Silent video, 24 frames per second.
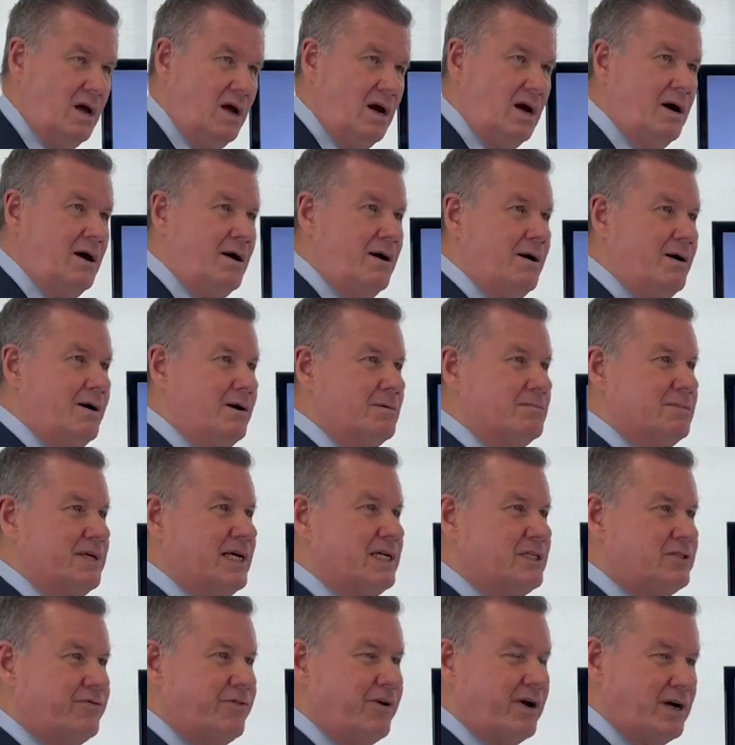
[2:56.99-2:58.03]
Um,
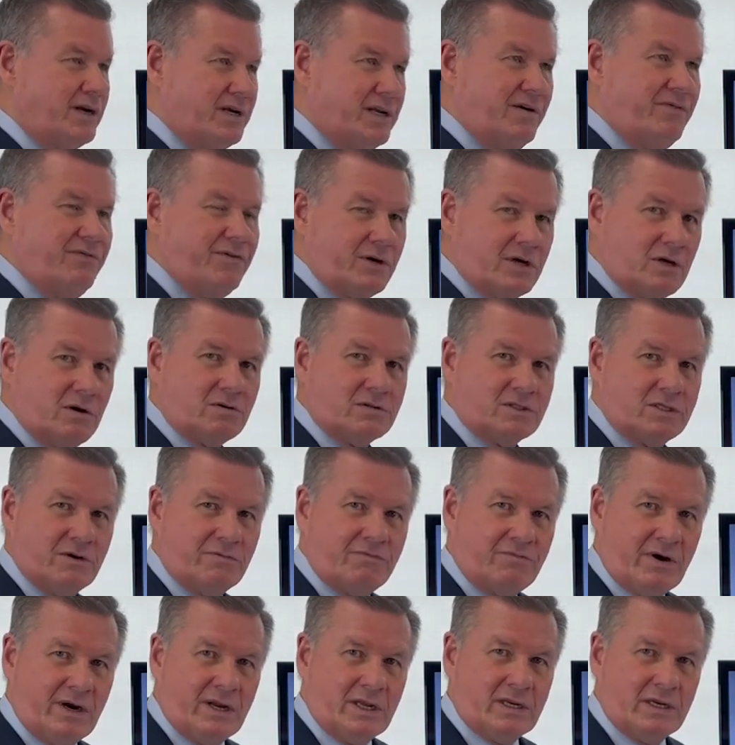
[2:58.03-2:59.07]
it's very difficult to
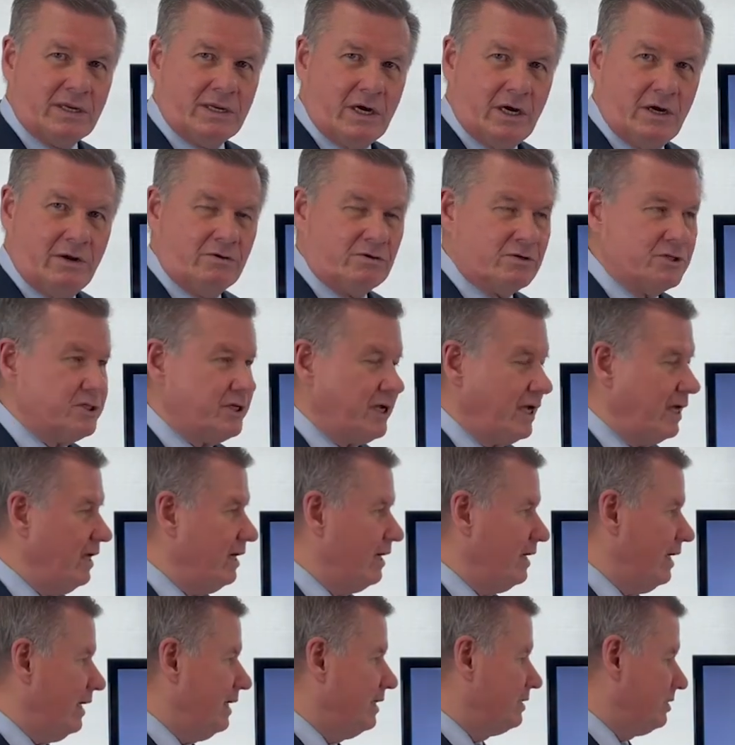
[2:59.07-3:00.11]
frankly understand
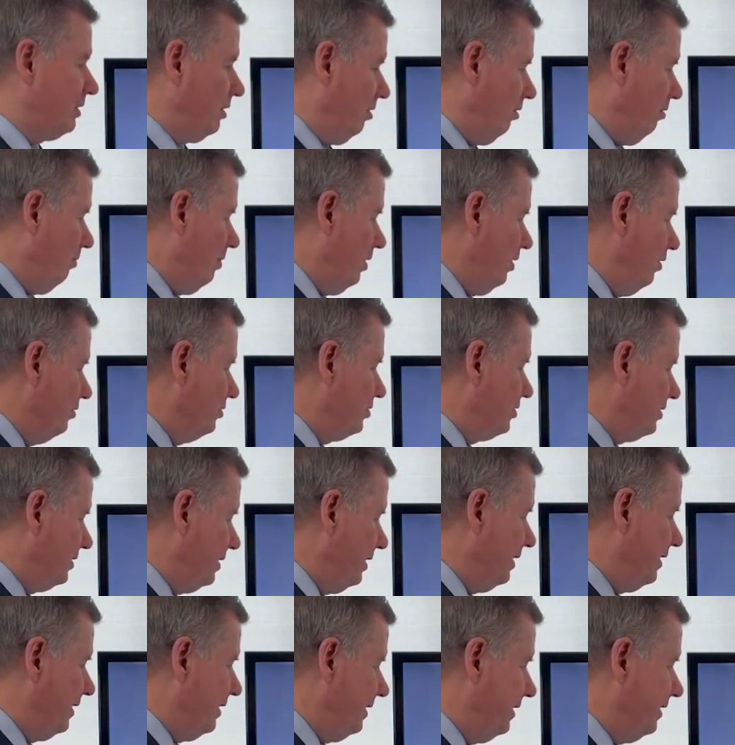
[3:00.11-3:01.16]
it. It's almost,
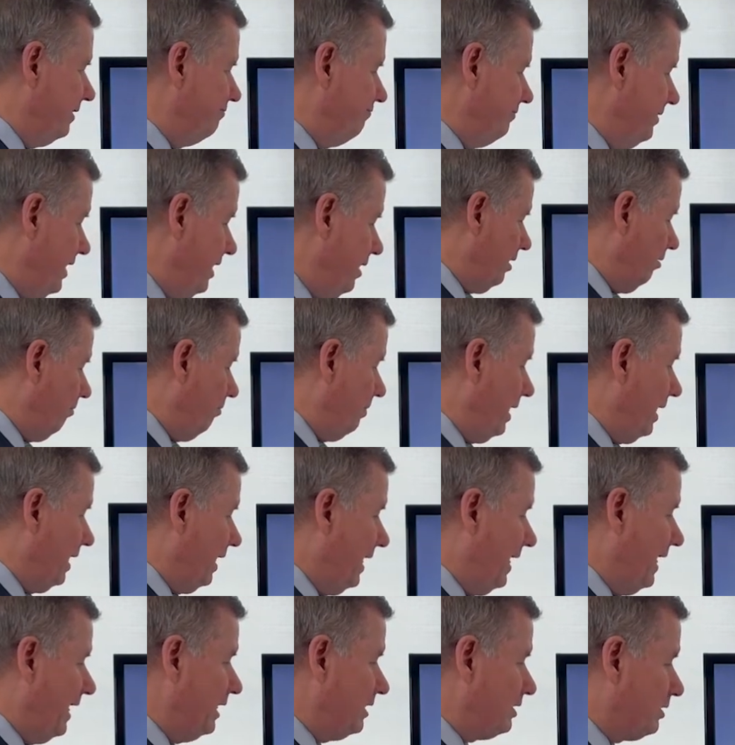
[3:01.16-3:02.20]
uh, you my
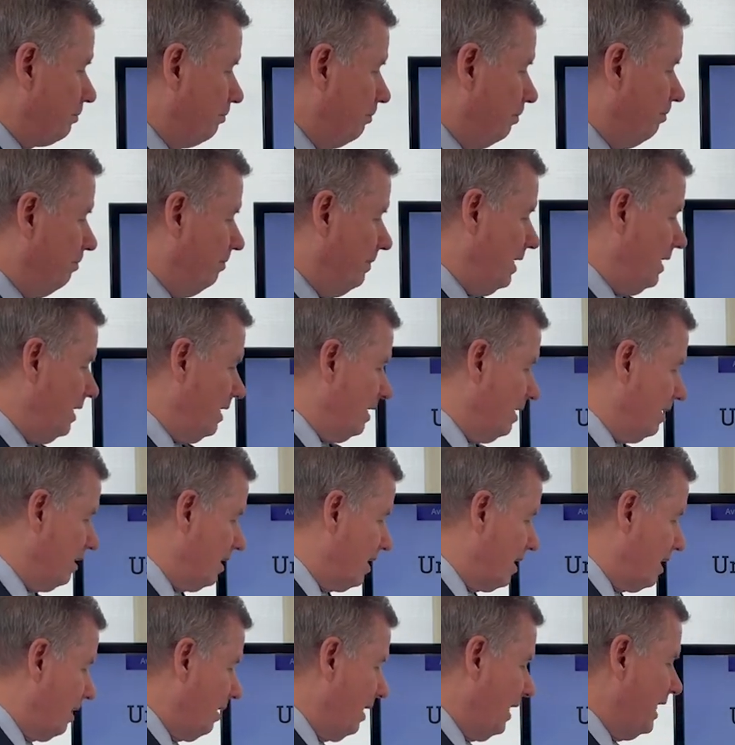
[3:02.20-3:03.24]
last uh,
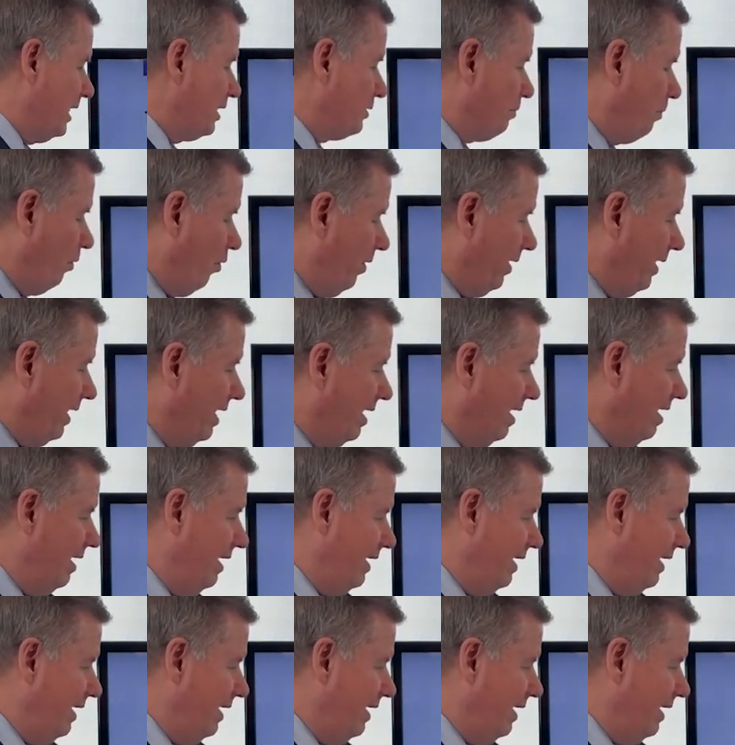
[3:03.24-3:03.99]
last point.